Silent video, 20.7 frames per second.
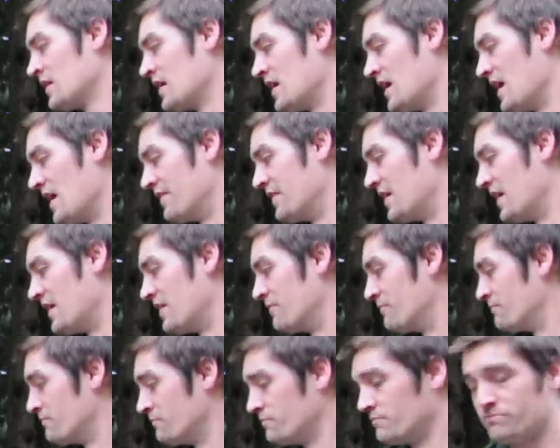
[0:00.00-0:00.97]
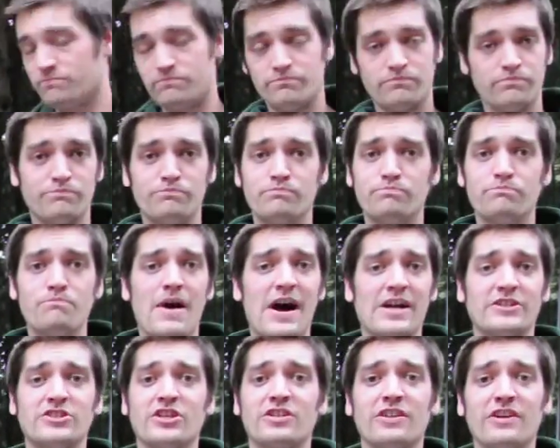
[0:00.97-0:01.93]
And then
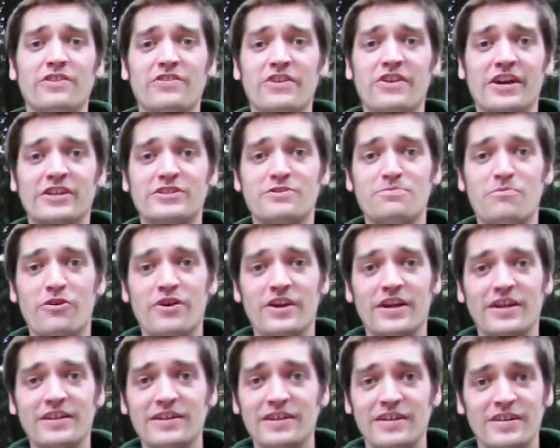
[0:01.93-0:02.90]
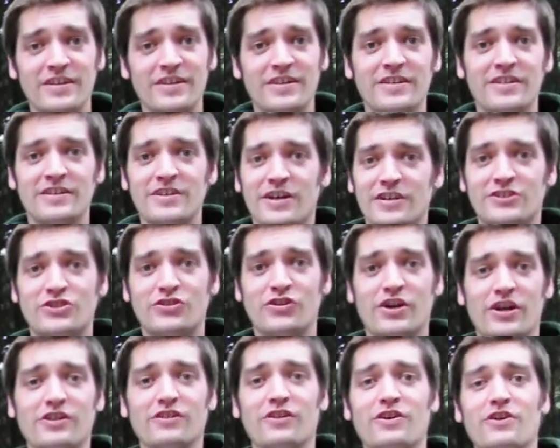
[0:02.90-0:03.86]
magically the next morning, a
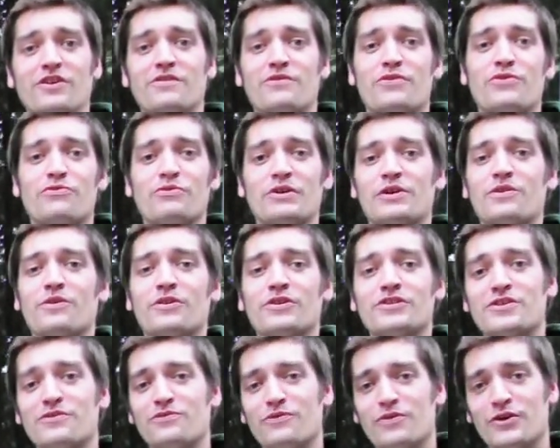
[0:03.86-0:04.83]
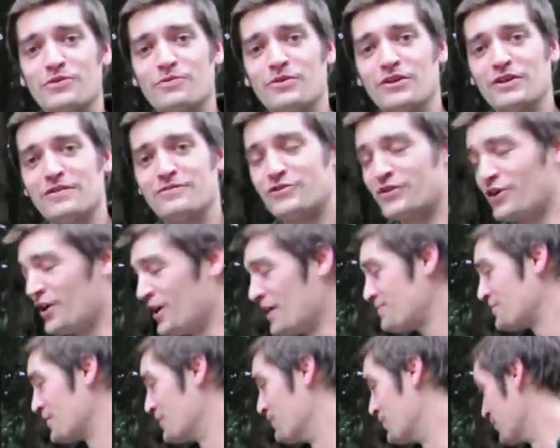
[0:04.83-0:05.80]
truckload of 3 cords of wood will have
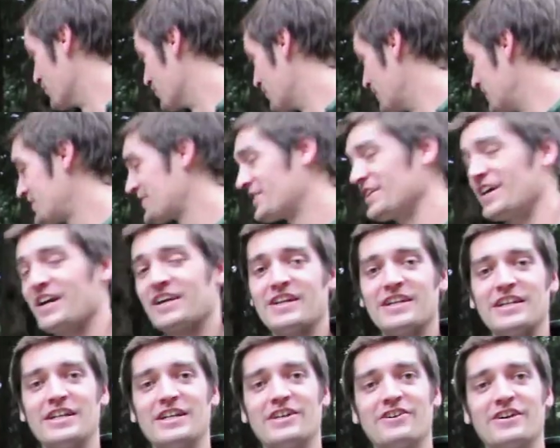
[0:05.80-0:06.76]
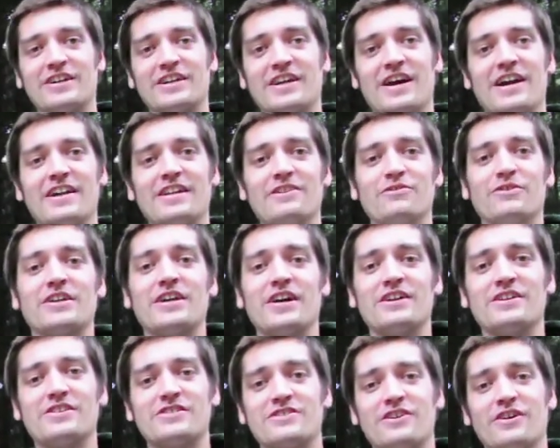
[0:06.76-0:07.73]
dropped, and we'll restack it here again, and we'll kind
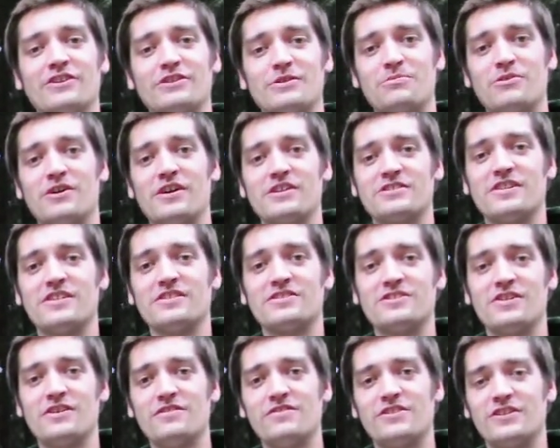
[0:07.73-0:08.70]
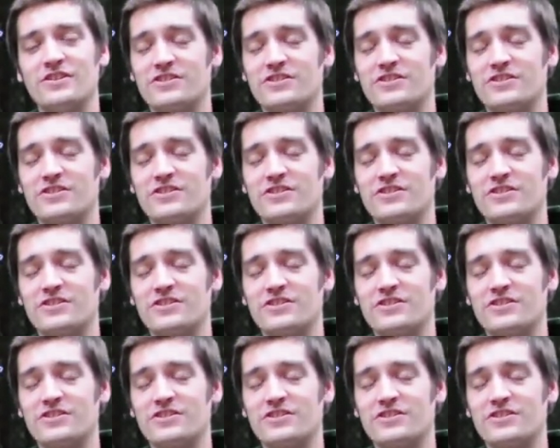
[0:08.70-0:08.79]
of start the process over.